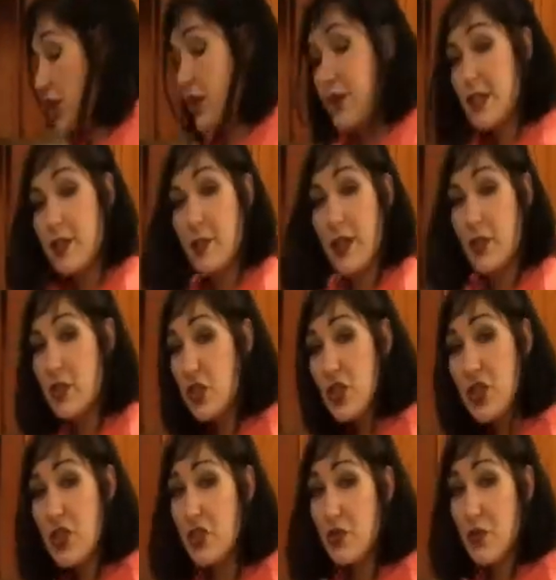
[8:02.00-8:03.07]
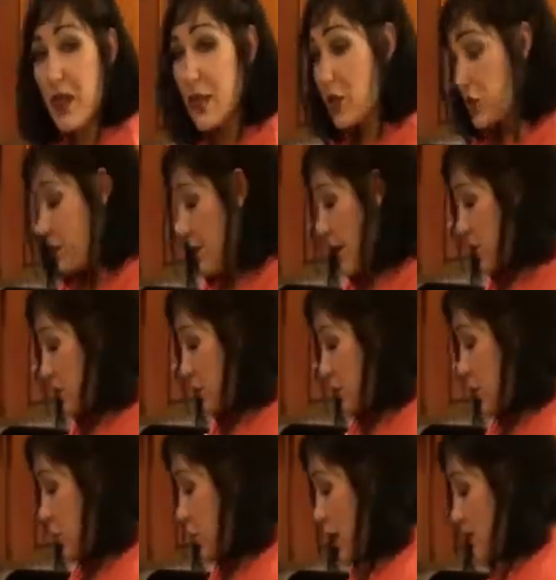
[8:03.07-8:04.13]
cherry tomatoes. You can use regular tomatoes
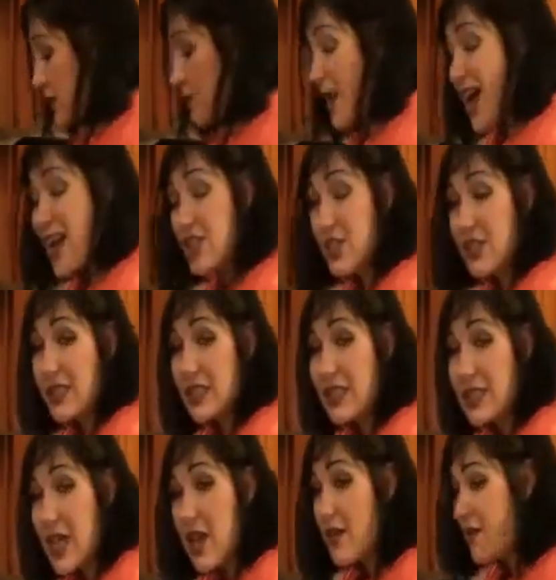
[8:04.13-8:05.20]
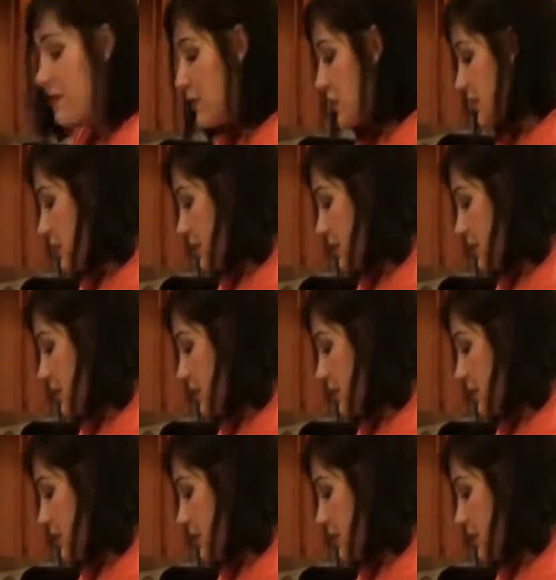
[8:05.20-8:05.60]
just chopped up. I just love